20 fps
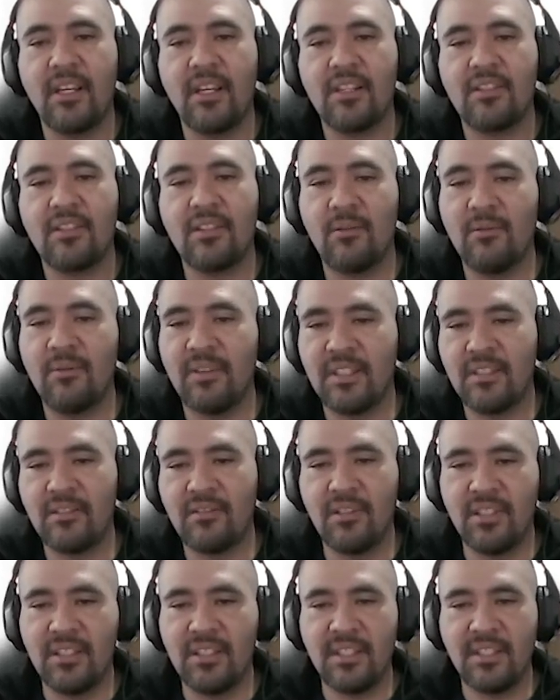So
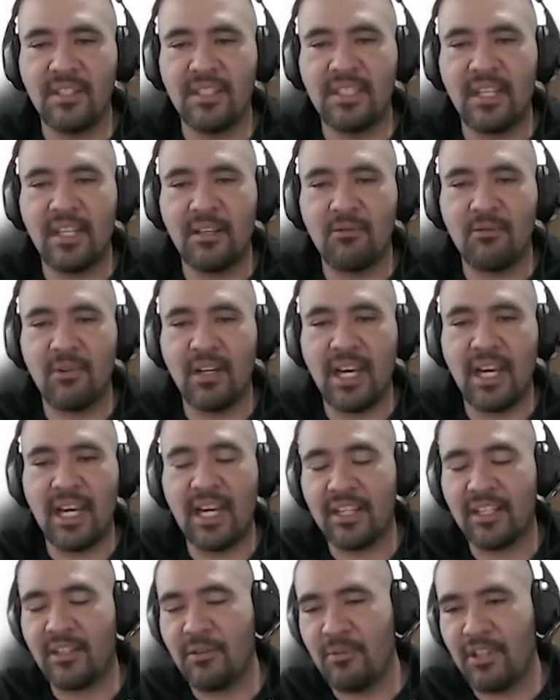Stringy is a
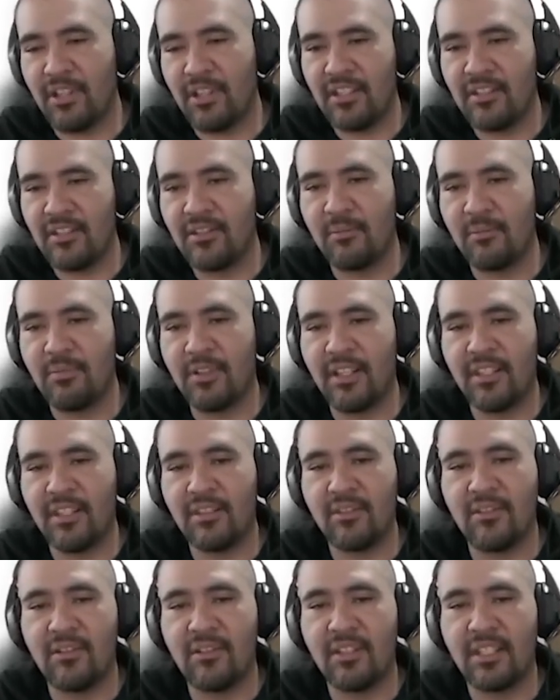Kubernetes
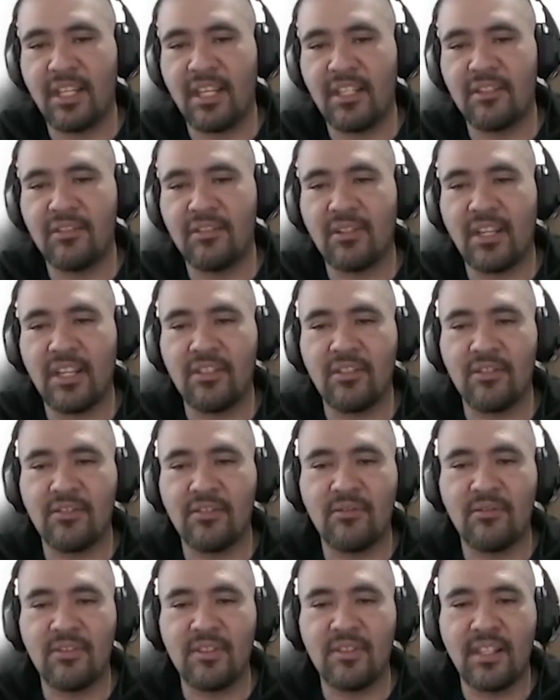operator that you can
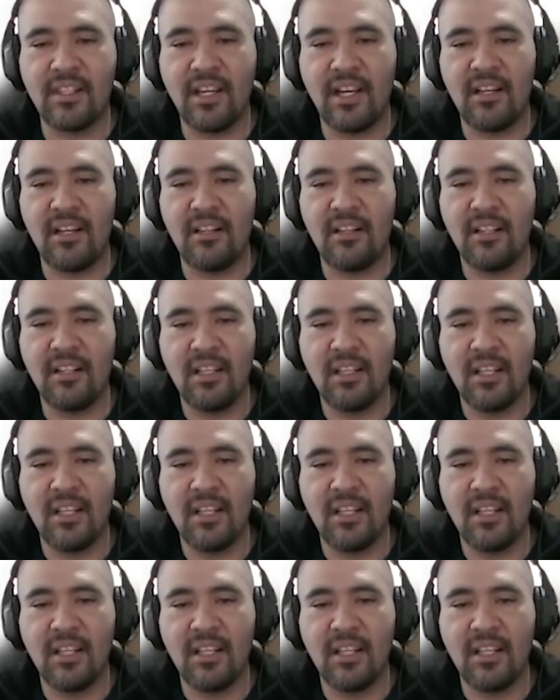use to install